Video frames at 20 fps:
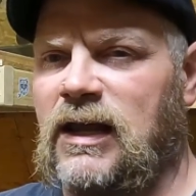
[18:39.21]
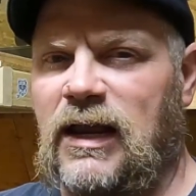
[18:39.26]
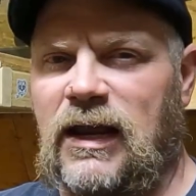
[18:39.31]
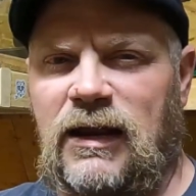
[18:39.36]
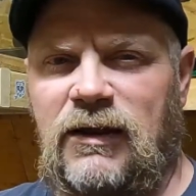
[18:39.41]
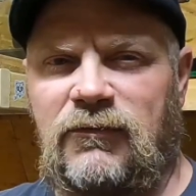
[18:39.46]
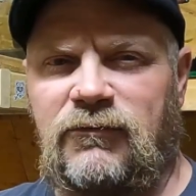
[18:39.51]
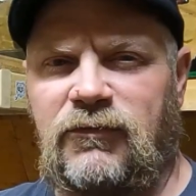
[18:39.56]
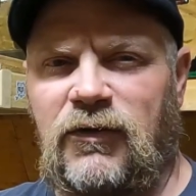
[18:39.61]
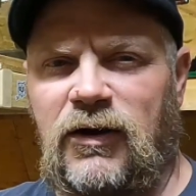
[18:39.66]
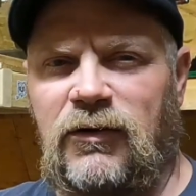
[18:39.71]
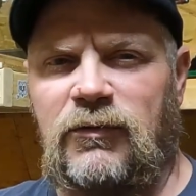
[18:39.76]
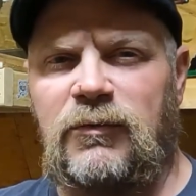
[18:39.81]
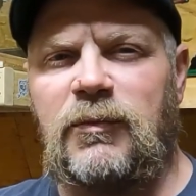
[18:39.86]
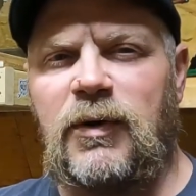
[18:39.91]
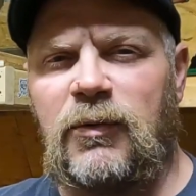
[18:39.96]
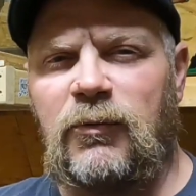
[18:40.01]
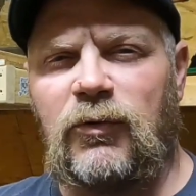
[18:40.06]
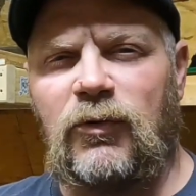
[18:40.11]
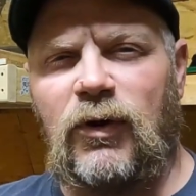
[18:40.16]
And if I
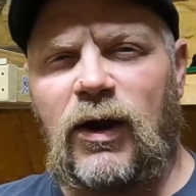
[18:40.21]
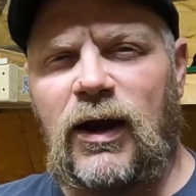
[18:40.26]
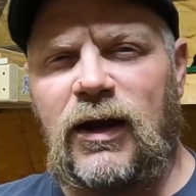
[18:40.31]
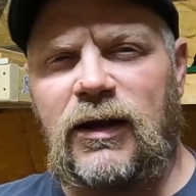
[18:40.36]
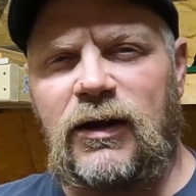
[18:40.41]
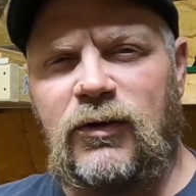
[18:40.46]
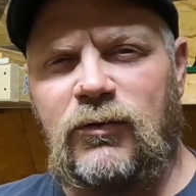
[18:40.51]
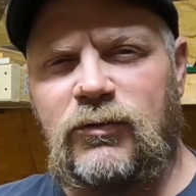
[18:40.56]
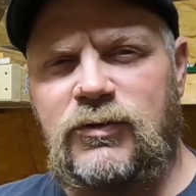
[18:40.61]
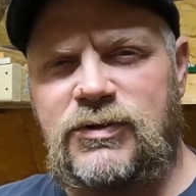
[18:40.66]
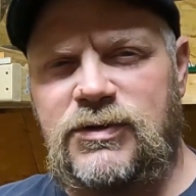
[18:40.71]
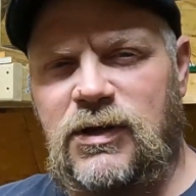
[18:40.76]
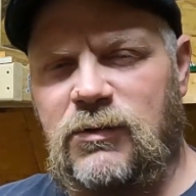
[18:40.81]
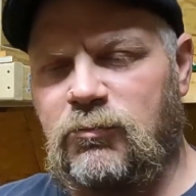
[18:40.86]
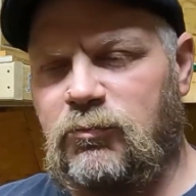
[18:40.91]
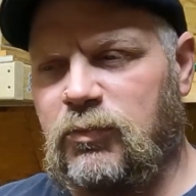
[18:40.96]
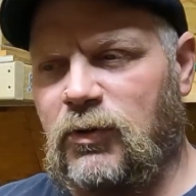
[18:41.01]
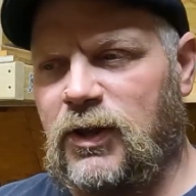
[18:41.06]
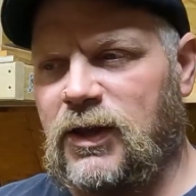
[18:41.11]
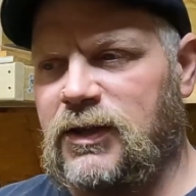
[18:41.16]
remember right, it was a
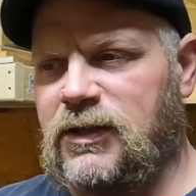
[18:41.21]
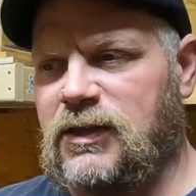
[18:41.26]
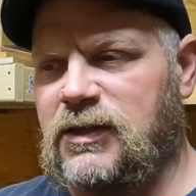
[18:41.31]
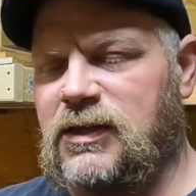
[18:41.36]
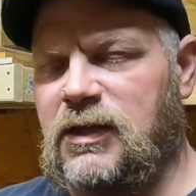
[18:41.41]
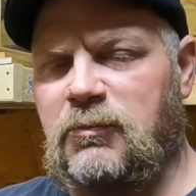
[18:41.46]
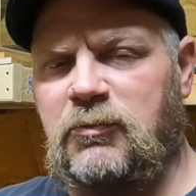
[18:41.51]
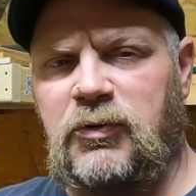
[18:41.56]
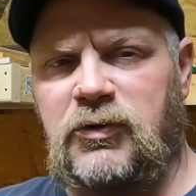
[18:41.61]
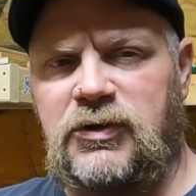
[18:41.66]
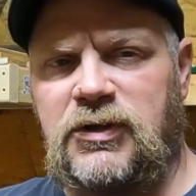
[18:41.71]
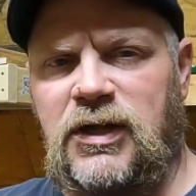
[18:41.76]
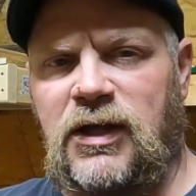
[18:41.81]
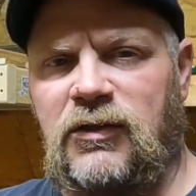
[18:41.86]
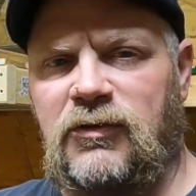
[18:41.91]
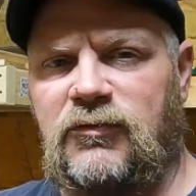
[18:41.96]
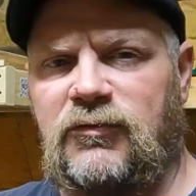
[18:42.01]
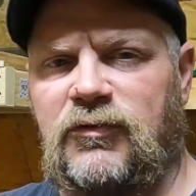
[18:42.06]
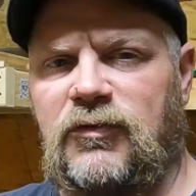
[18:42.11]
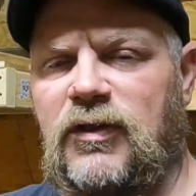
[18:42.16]
blend that they put
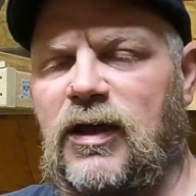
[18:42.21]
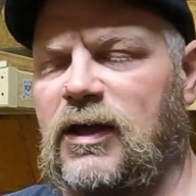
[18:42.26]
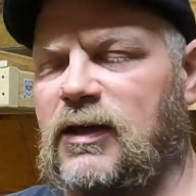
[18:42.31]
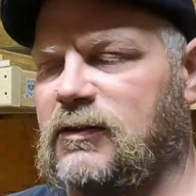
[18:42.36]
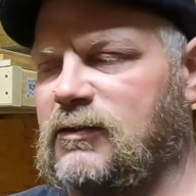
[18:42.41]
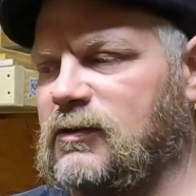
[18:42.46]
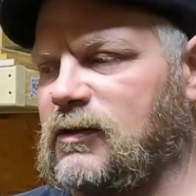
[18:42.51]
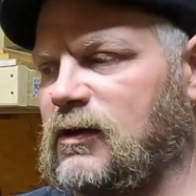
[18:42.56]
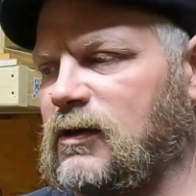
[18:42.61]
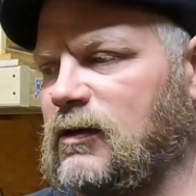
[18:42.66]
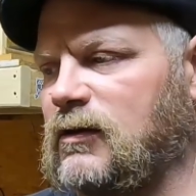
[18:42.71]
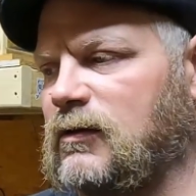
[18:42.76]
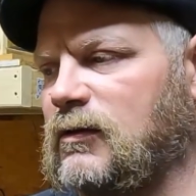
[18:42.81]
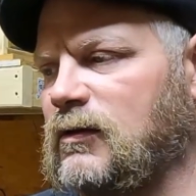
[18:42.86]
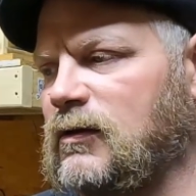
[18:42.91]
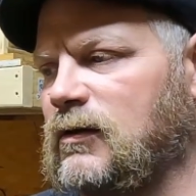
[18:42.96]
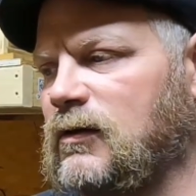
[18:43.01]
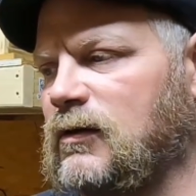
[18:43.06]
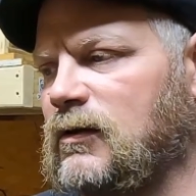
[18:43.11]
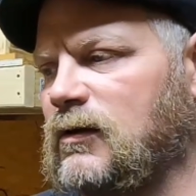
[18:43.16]
together for like the
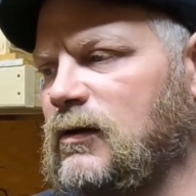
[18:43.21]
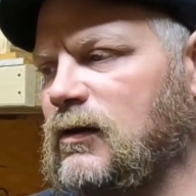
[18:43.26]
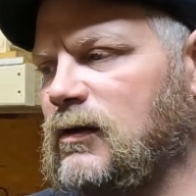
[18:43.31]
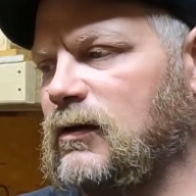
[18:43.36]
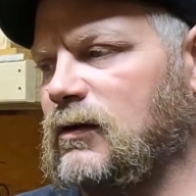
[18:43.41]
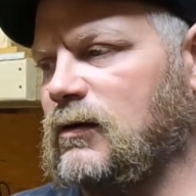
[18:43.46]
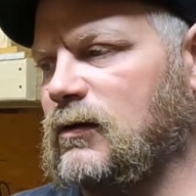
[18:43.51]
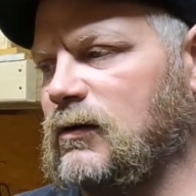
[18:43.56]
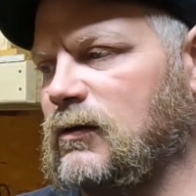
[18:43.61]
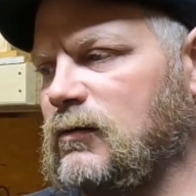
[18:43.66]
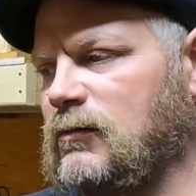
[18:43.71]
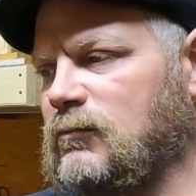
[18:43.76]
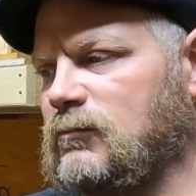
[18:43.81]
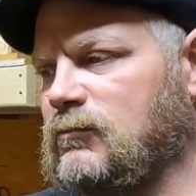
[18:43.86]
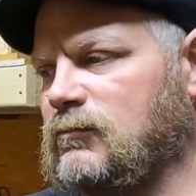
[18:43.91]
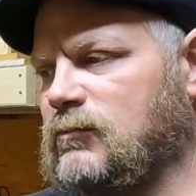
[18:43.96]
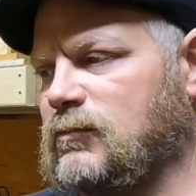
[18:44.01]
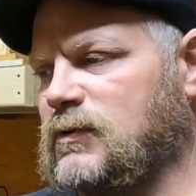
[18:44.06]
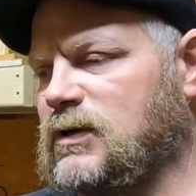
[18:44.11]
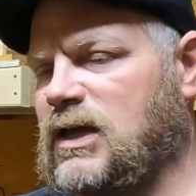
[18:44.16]

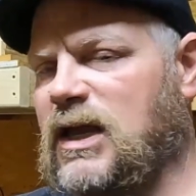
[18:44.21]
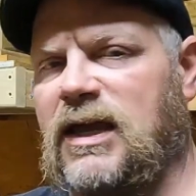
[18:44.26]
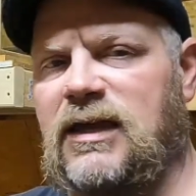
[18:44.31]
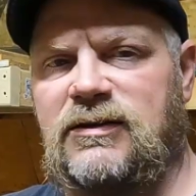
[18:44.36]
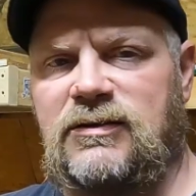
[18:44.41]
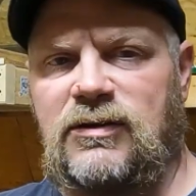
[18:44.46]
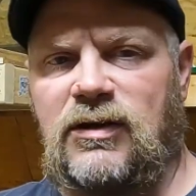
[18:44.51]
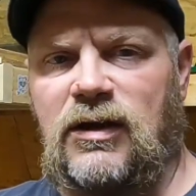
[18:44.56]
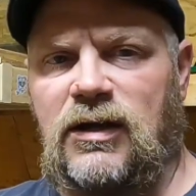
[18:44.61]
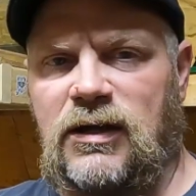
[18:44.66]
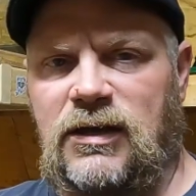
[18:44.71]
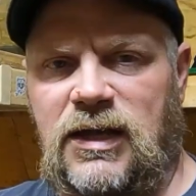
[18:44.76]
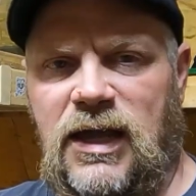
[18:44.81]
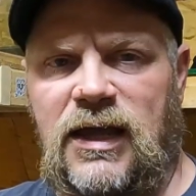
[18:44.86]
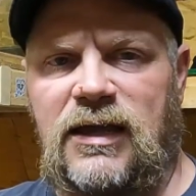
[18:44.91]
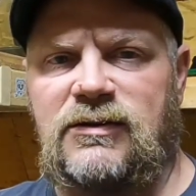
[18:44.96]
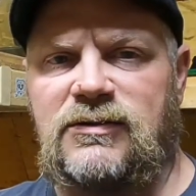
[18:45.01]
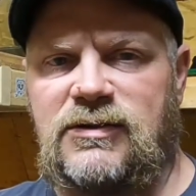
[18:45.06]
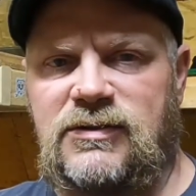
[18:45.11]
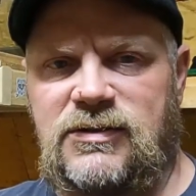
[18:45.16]

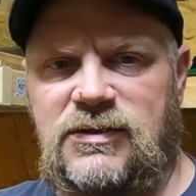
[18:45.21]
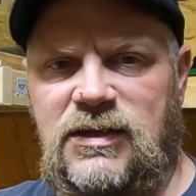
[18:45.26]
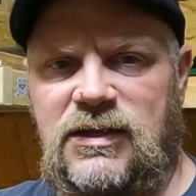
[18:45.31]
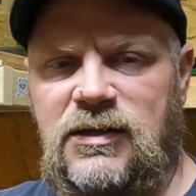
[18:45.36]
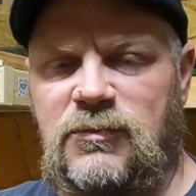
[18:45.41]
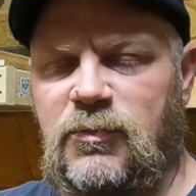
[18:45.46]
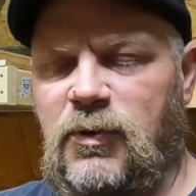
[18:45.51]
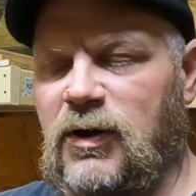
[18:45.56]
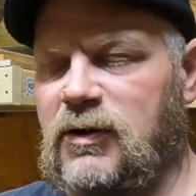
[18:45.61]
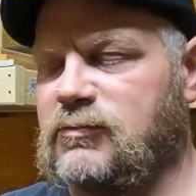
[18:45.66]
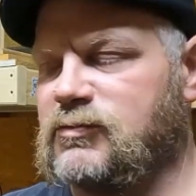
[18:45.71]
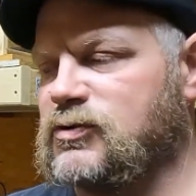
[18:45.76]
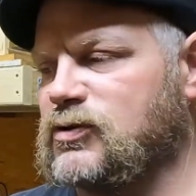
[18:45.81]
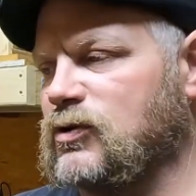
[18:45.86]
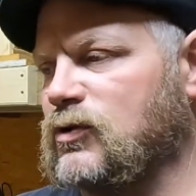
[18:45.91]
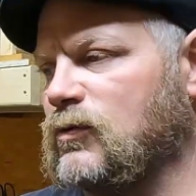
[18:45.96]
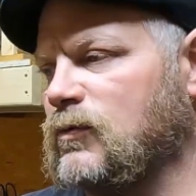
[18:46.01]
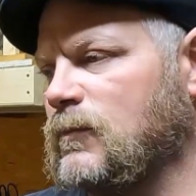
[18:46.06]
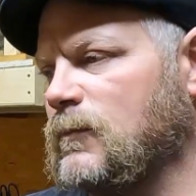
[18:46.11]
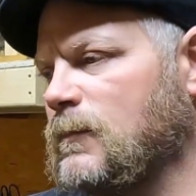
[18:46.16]
Kansas City pipe
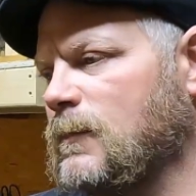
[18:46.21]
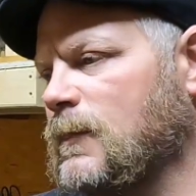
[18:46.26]
show.